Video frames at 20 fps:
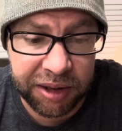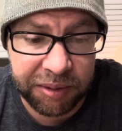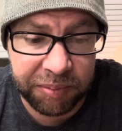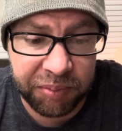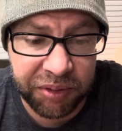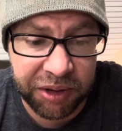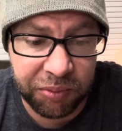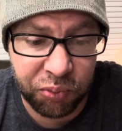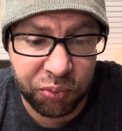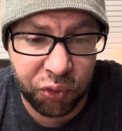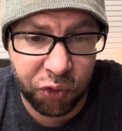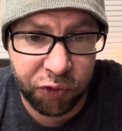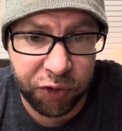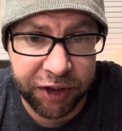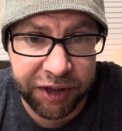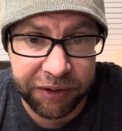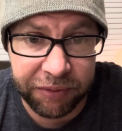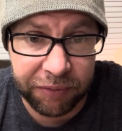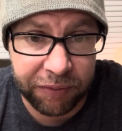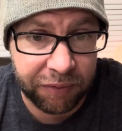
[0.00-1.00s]

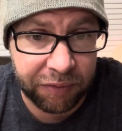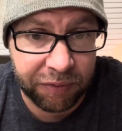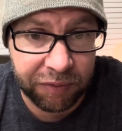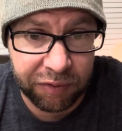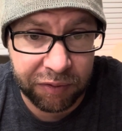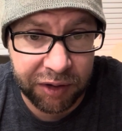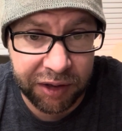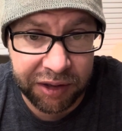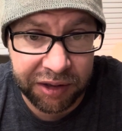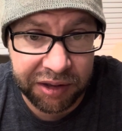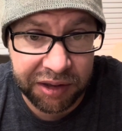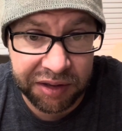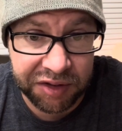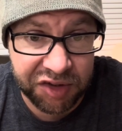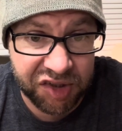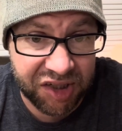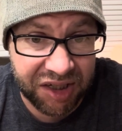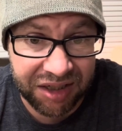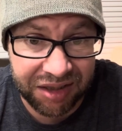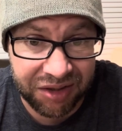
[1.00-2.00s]
pinpoint like
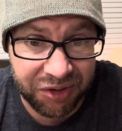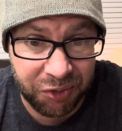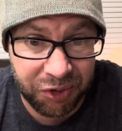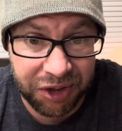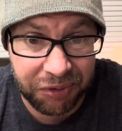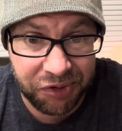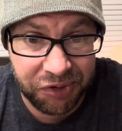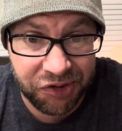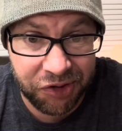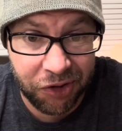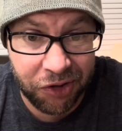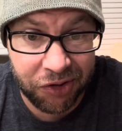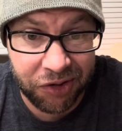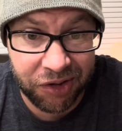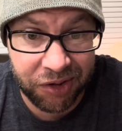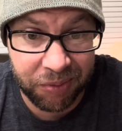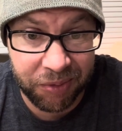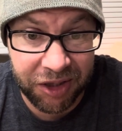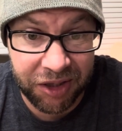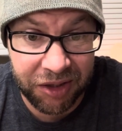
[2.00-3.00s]
exactly what I was talking
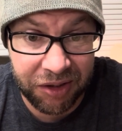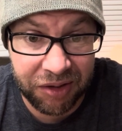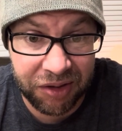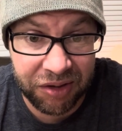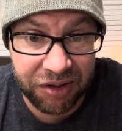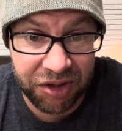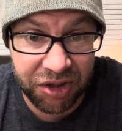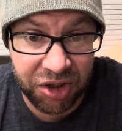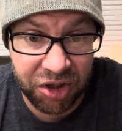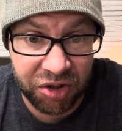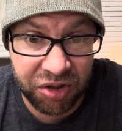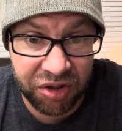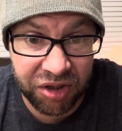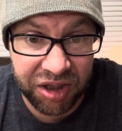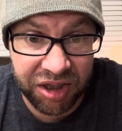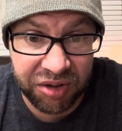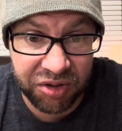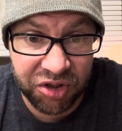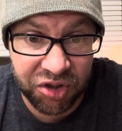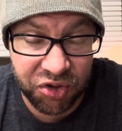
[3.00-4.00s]
about.
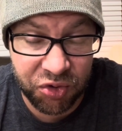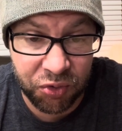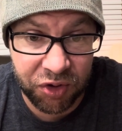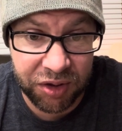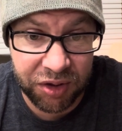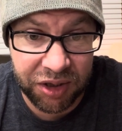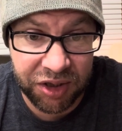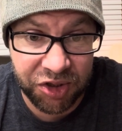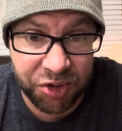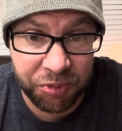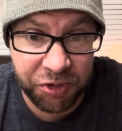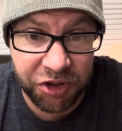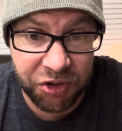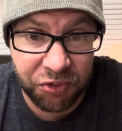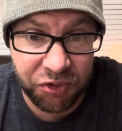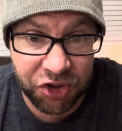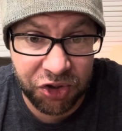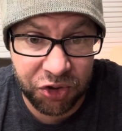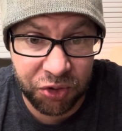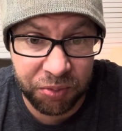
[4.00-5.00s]
That disorganized speech
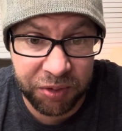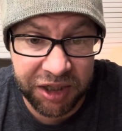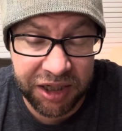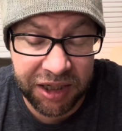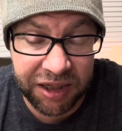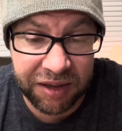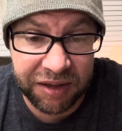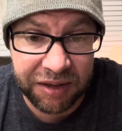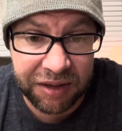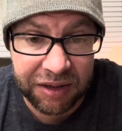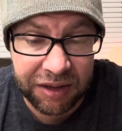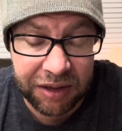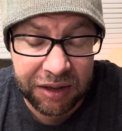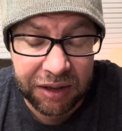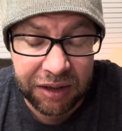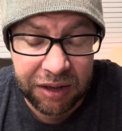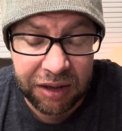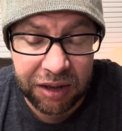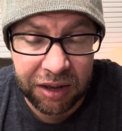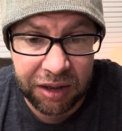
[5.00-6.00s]
was so bad.
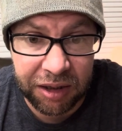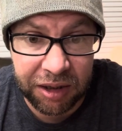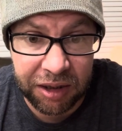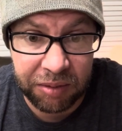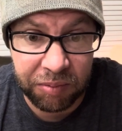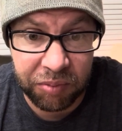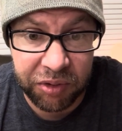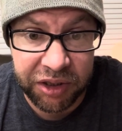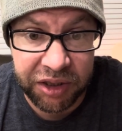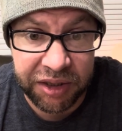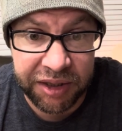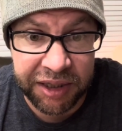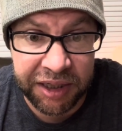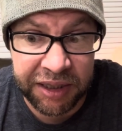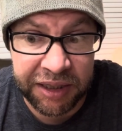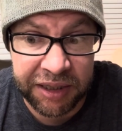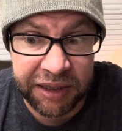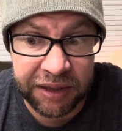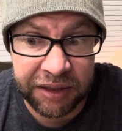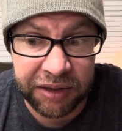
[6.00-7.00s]
But
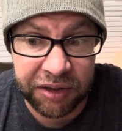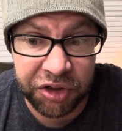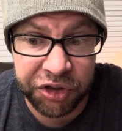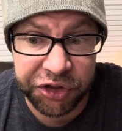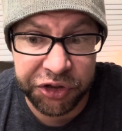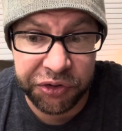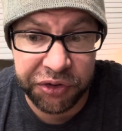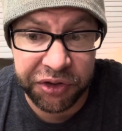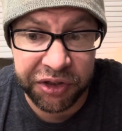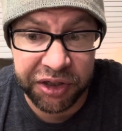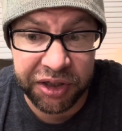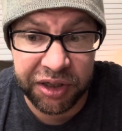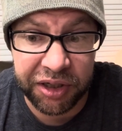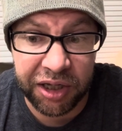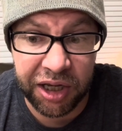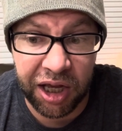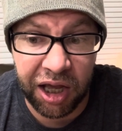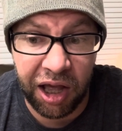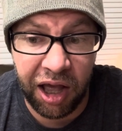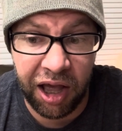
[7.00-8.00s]
then
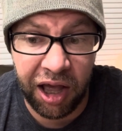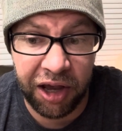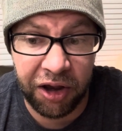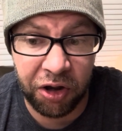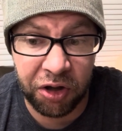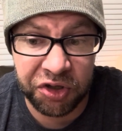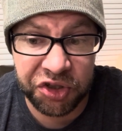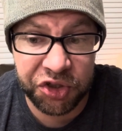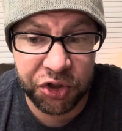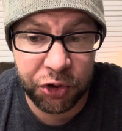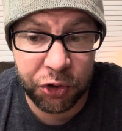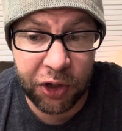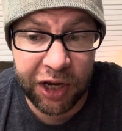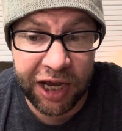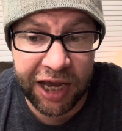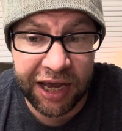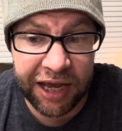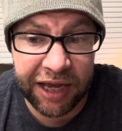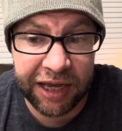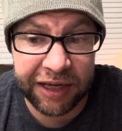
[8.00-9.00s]
I also
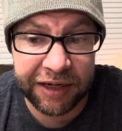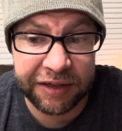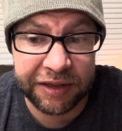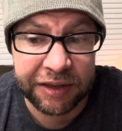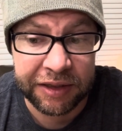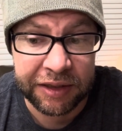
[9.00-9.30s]
had,